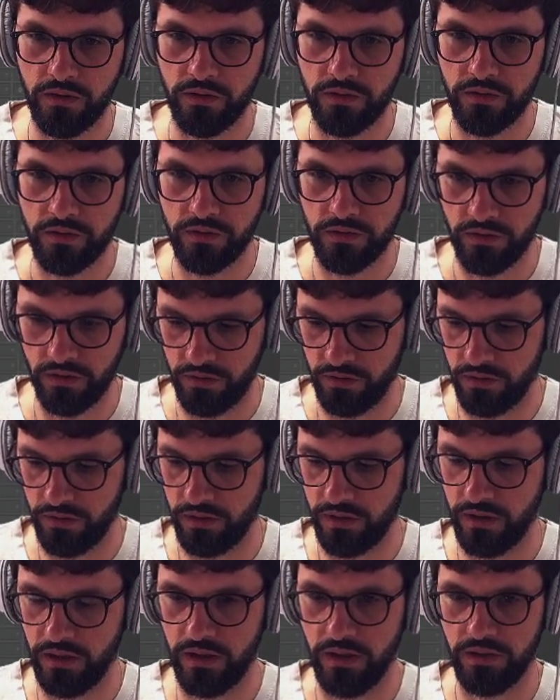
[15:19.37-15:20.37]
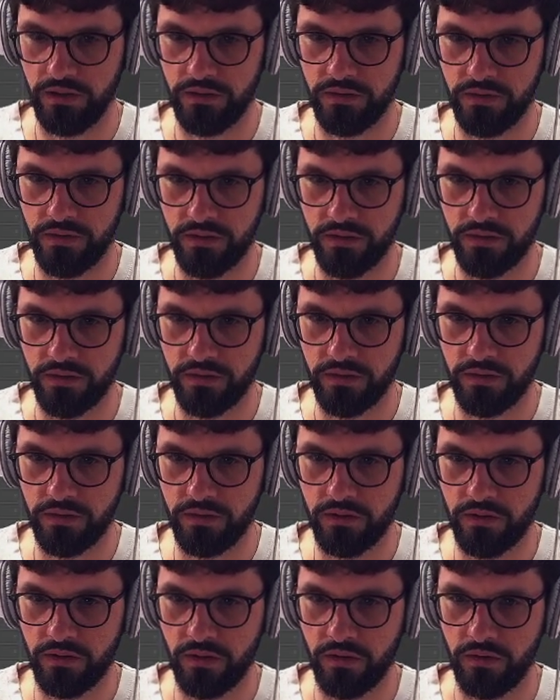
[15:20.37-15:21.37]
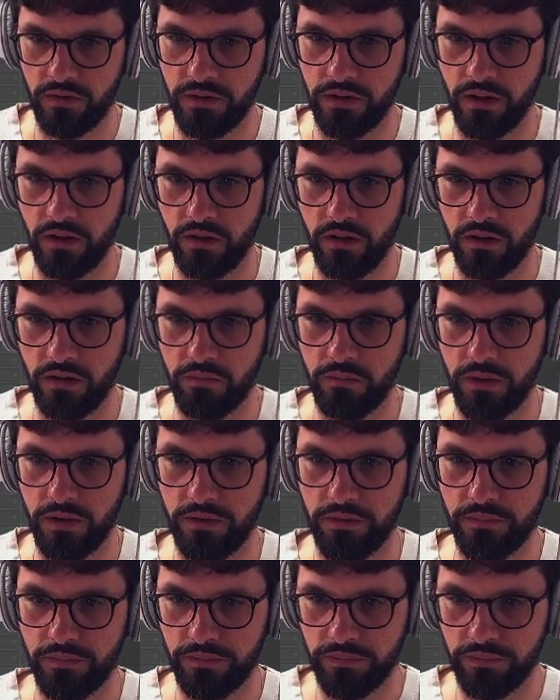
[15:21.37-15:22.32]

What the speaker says: So let's just tone it down a little bit.